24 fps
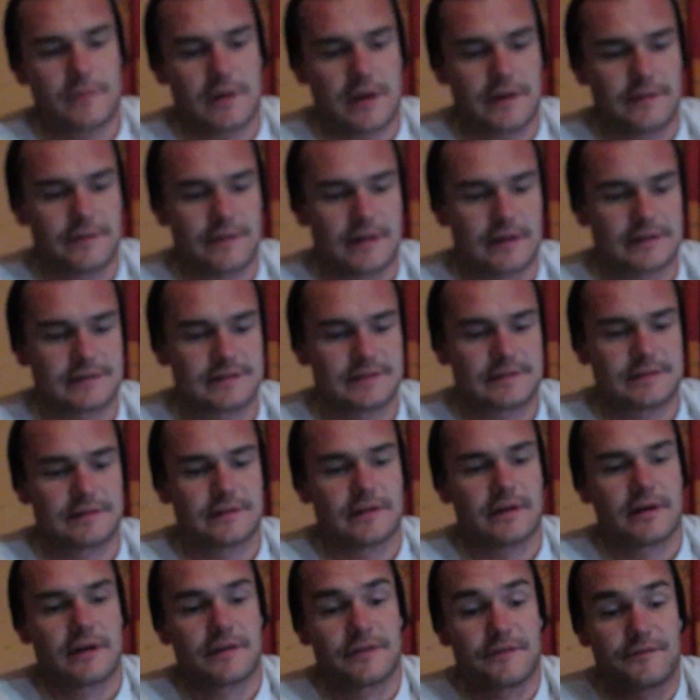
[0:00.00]
And that's
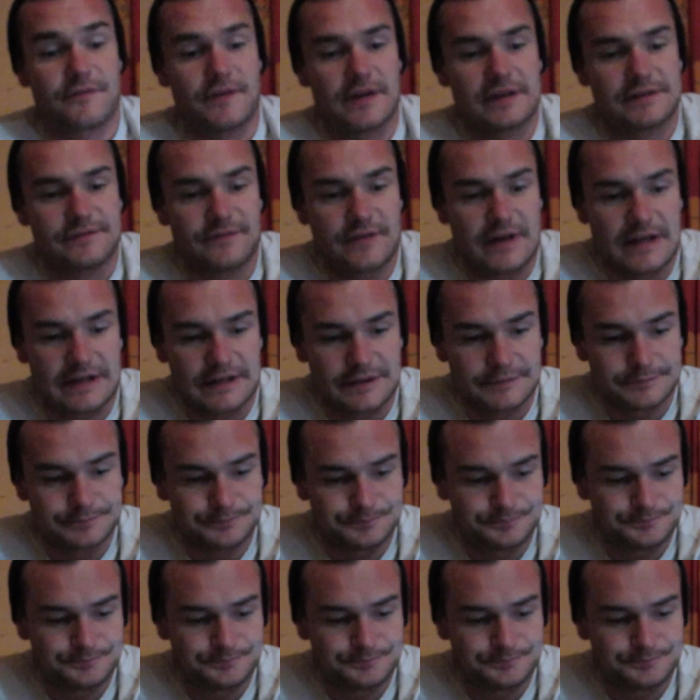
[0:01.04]
the face value.